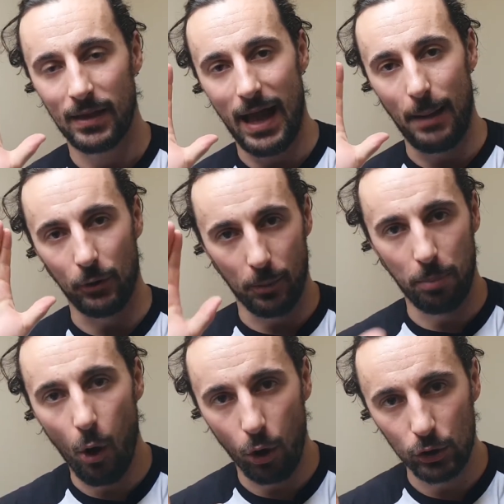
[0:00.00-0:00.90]
I'm going to
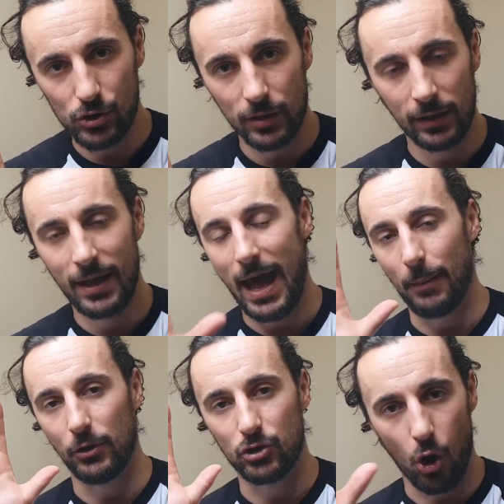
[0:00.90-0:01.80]
pause. I'm
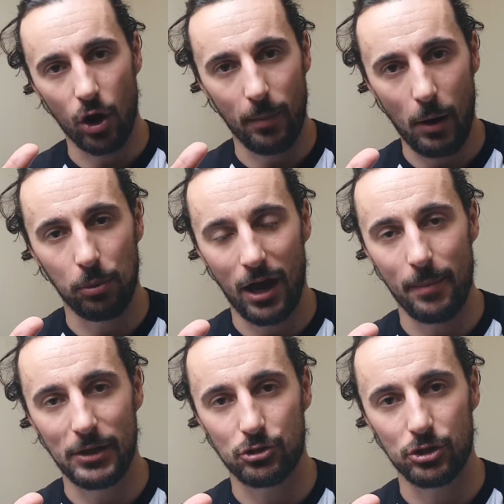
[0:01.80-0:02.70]
going to talk about
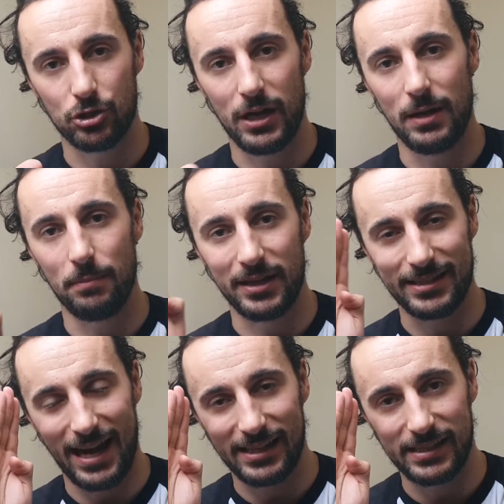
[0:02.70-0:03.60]
plyometric training because
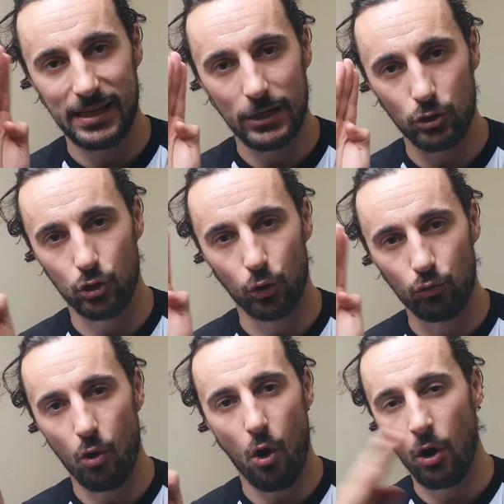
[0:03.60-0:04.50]
I see it done
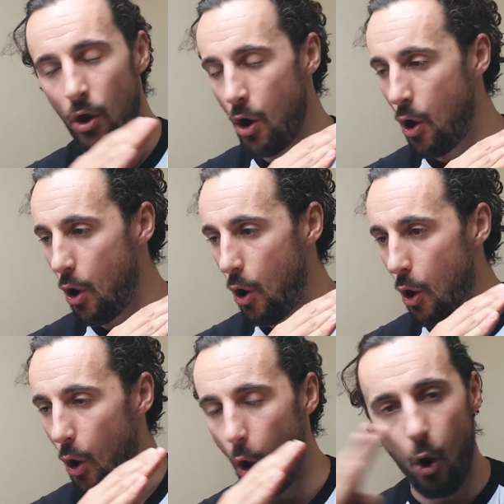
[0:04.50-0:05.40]
wrong
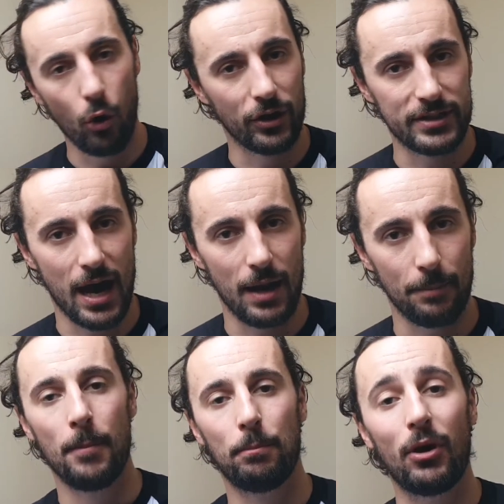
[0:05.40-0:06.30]
all the time.
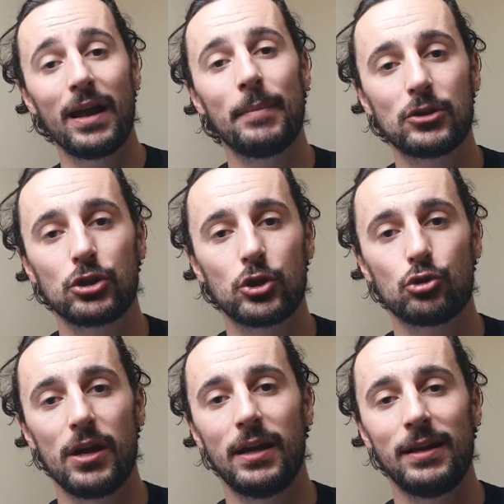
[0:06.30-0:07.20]
Plyometric
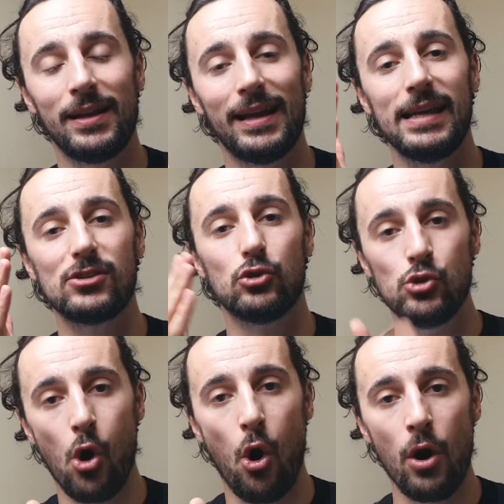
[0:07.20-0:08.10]
training is
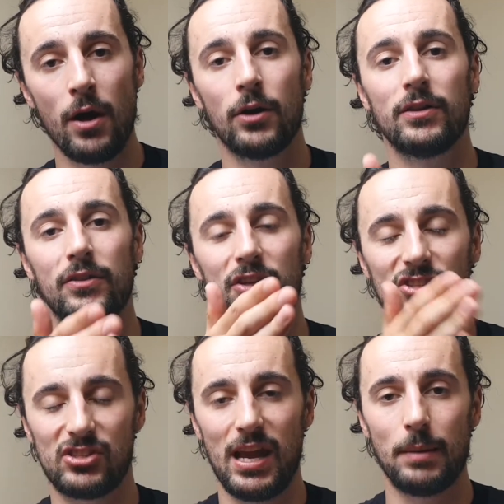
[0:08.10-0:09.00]
not the
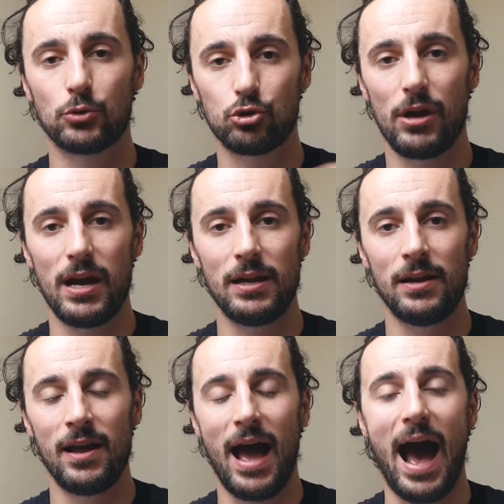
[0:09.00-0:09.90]
same training
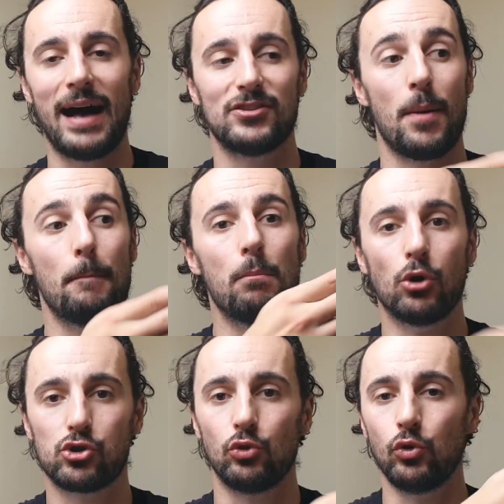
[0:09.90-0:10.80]
as
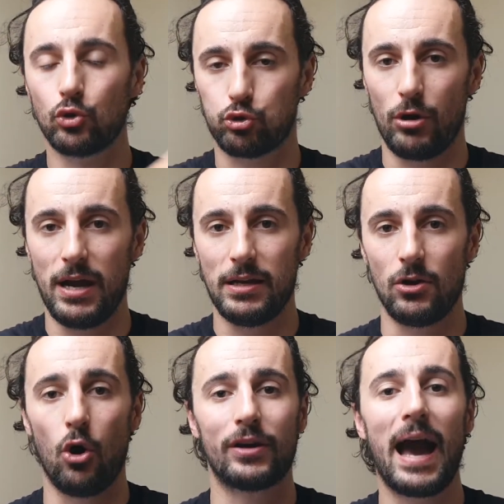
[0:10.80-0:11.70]
muscle training
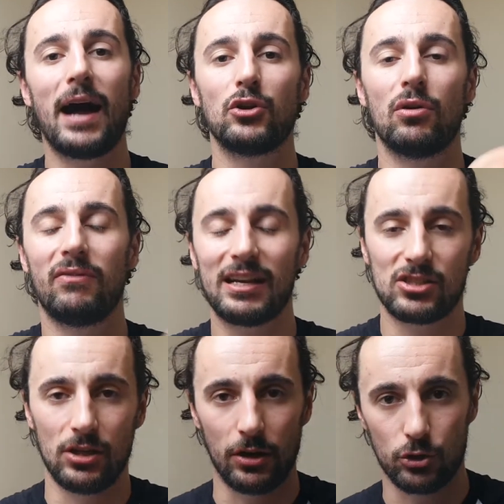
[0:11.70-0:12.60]
or
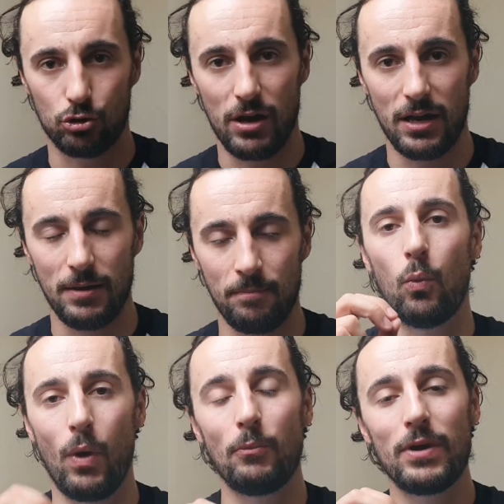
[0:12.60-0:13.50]
cardiovascular training.
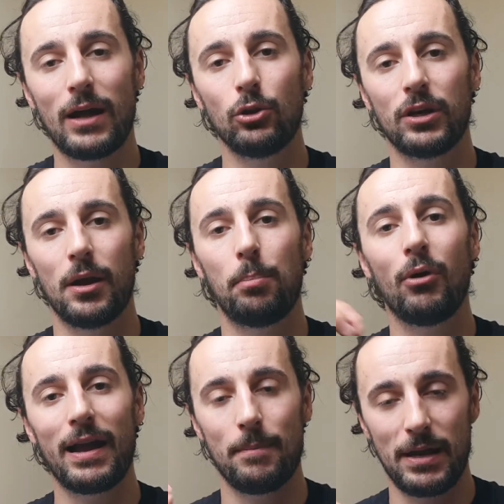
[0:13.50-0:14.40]
When we are looking at
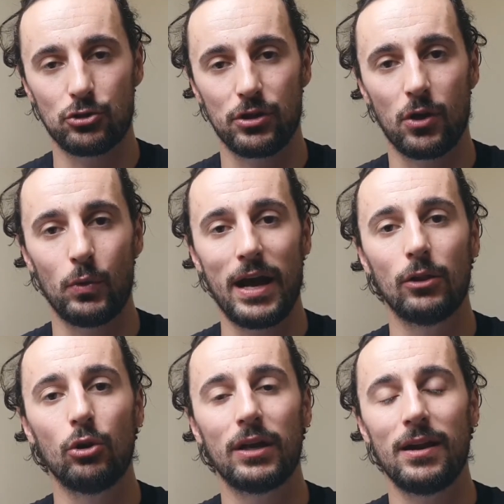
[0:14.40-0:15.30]
plyometric, we are
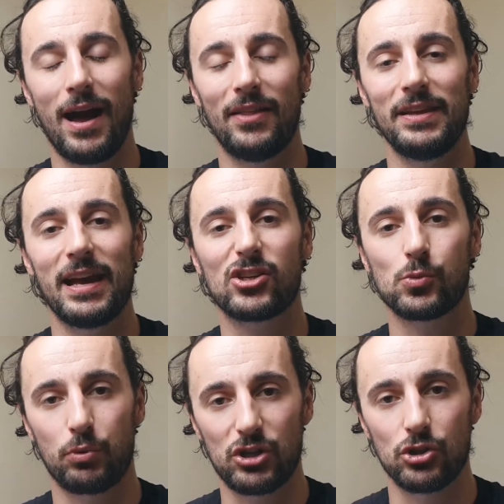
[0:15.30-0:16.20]
looking at the
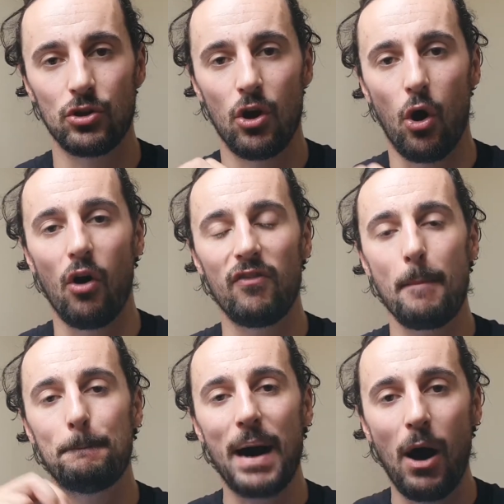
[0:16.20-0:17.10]
expression of
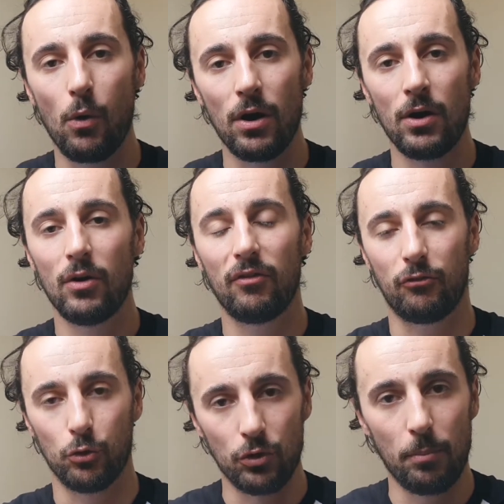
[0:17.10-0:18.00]
power
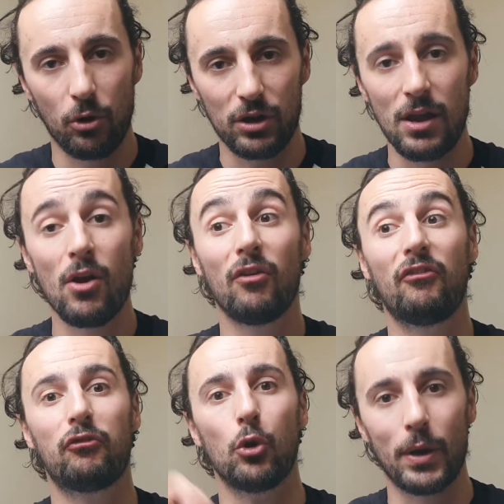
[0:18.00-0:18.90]
through the body,
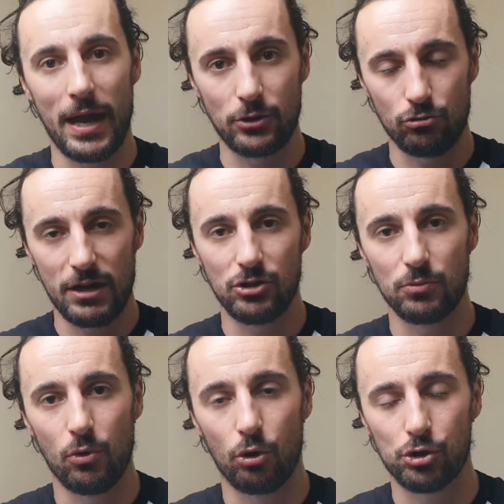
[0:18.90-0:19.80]
through an end range of
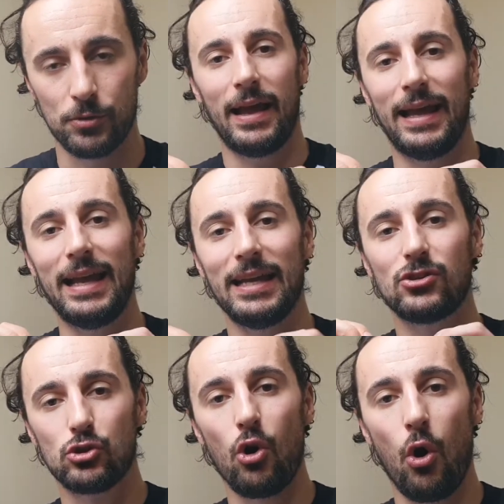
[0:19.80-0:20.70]
motion. It is
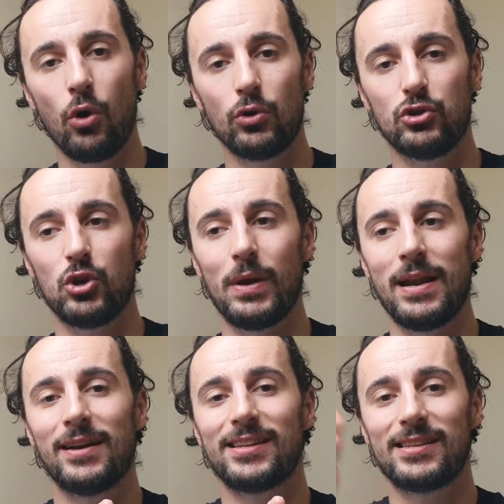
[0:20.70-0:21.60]
not doing
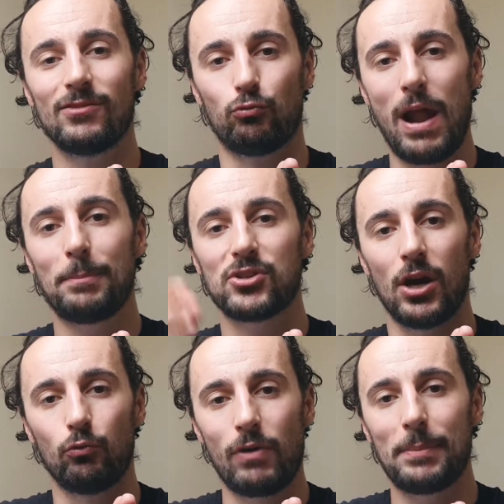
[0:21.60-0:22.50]
reps
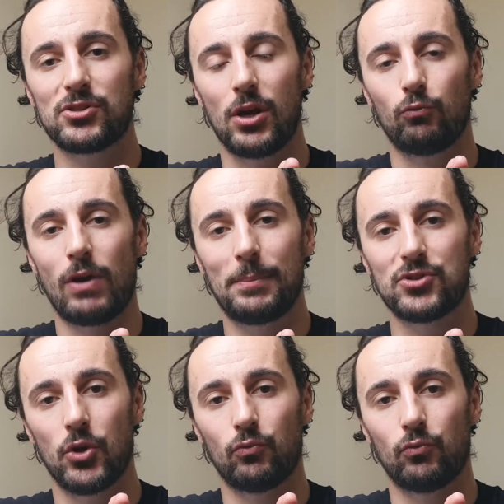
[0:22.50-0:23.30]
and reps and reps and